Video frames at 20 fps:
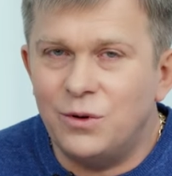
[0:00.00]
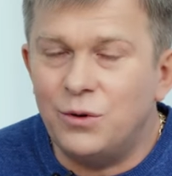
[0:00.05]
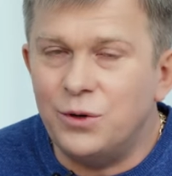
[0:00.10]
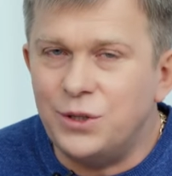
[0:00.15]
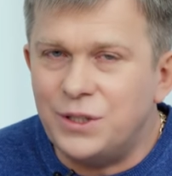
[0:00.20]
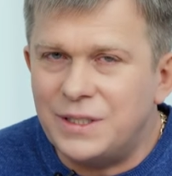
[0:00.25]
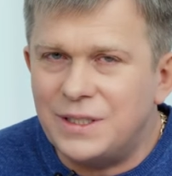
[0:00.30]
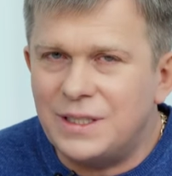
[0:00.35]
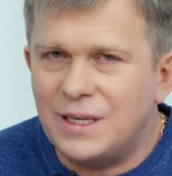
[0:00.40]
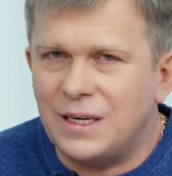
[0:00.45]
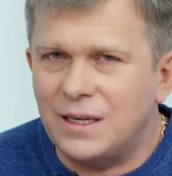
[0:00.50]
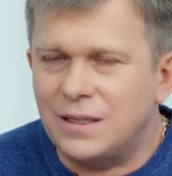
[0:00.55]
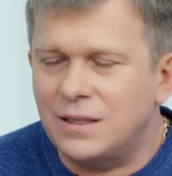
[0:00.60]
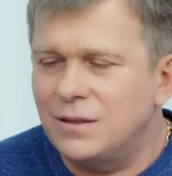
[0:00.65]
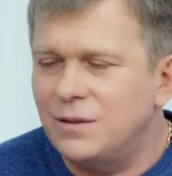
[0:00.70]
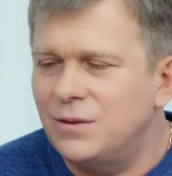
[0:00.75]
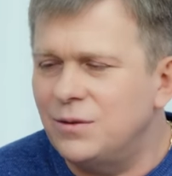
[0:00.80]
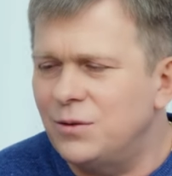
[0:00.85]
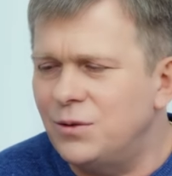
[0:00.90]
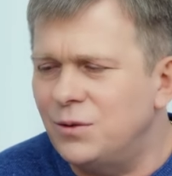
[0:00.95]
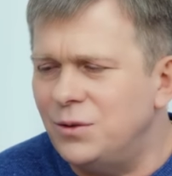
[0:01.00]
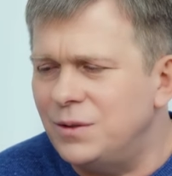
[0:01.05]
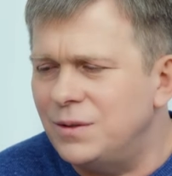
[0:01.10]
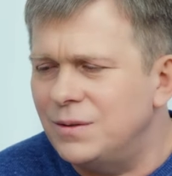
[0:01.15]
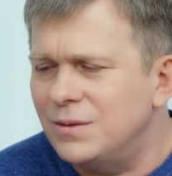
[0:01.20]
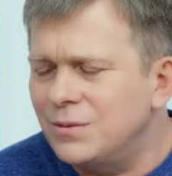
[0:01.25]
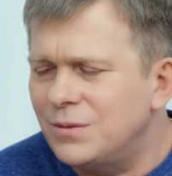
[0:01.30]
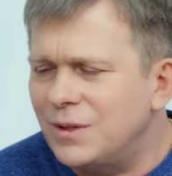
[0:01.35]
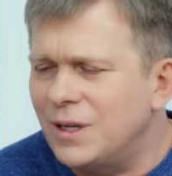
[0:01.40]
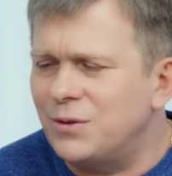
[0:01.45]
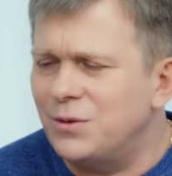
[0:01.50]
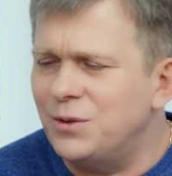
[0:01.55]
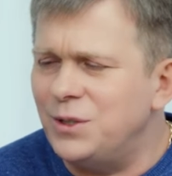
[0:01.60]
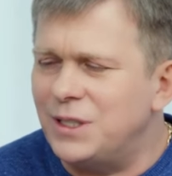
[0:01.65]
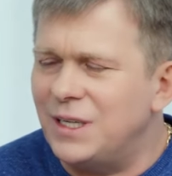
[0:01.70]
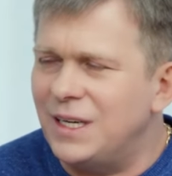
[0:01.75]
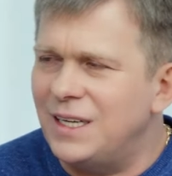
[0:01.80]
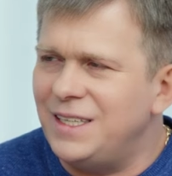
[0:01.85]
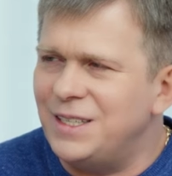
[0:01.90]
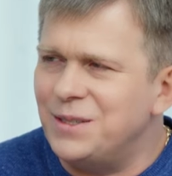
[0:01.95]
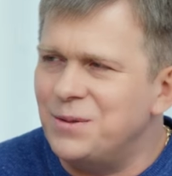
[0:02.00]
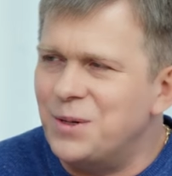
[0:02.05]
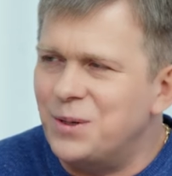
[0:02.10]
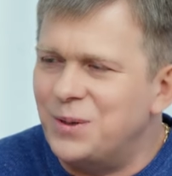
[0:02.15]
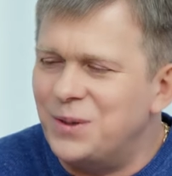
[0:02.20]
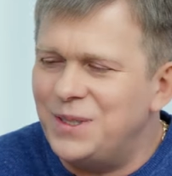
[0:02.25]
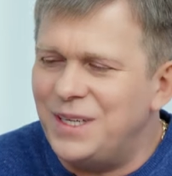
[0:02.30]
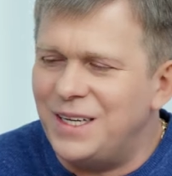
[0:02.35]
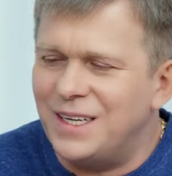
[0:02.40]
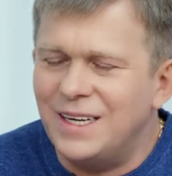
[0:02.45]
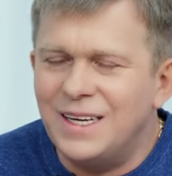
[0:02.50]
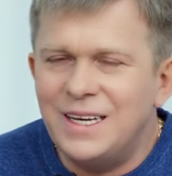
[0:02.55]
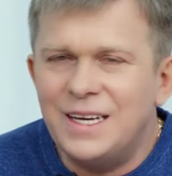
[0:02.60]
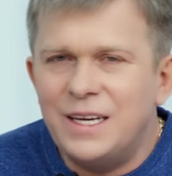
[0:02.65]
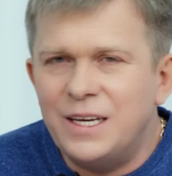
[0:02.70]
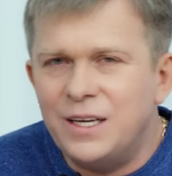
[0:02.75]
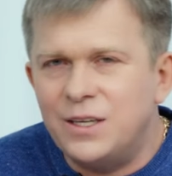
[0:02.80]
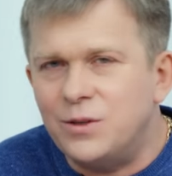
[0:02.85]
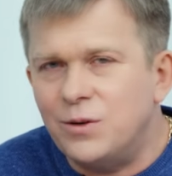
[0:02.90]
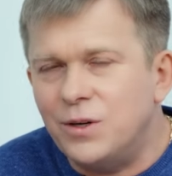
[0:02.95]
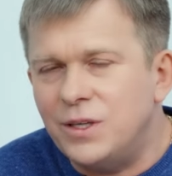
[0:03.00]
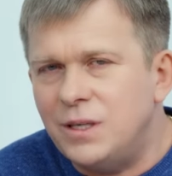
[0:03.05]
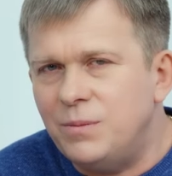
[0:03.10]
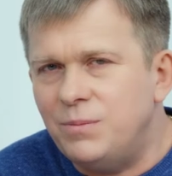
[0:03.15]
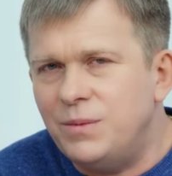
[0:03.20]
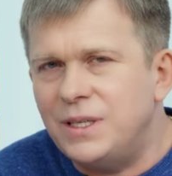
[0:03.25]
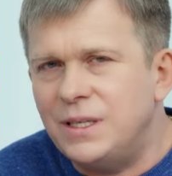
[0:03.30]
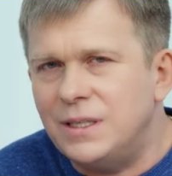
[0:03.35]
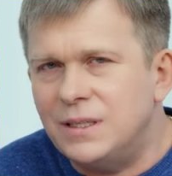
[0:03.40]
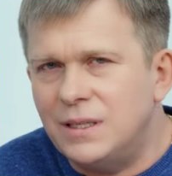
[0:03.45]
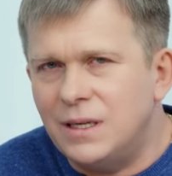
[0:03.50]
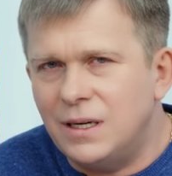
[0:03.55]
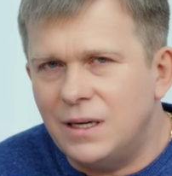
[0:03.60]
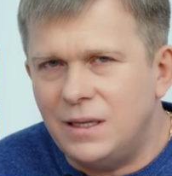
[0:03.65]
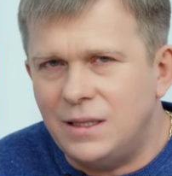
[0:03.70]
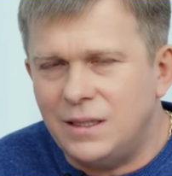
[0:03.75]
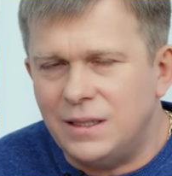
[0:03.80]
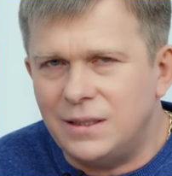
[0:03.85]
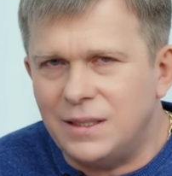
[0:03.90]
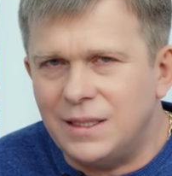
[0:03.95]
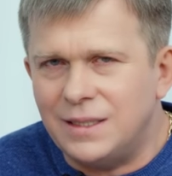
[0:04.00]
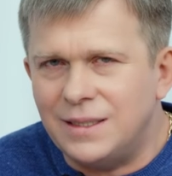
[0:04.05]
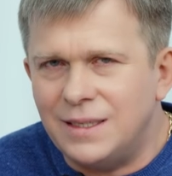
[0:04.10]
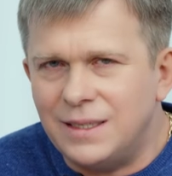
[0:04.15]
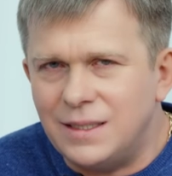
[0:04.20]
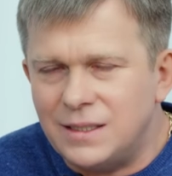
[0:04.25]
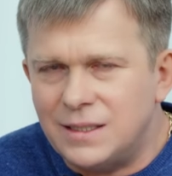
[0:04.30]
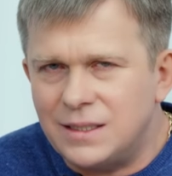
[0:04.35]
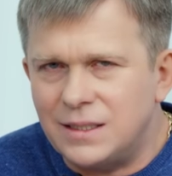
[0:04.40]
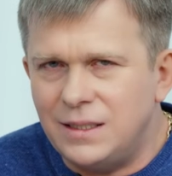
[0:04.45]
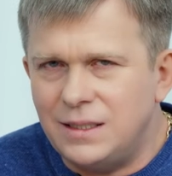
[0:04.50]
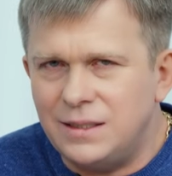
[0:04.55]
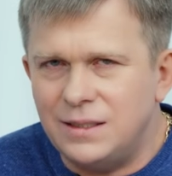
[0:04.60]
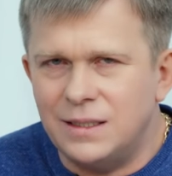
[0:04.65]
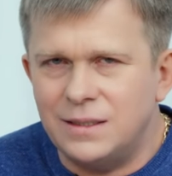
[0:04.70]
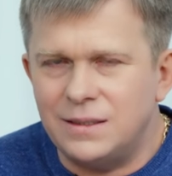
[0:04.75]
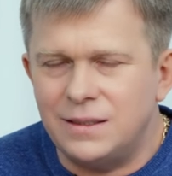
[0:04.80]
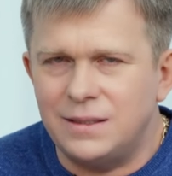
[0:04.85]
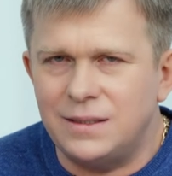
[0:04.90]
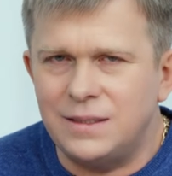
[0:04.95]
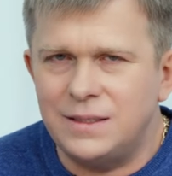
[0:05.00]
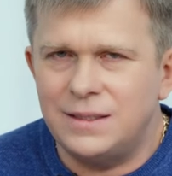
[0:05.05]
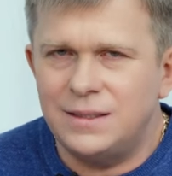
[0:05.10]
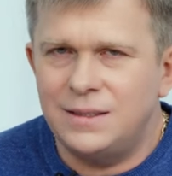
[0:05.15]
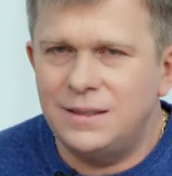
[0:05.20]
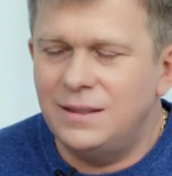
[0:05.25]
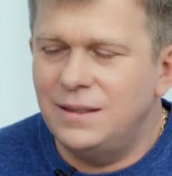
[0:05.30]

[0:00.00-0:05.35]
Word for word: but thank God they have conveyed this at least somehow, at least in some allegory, and have brought it to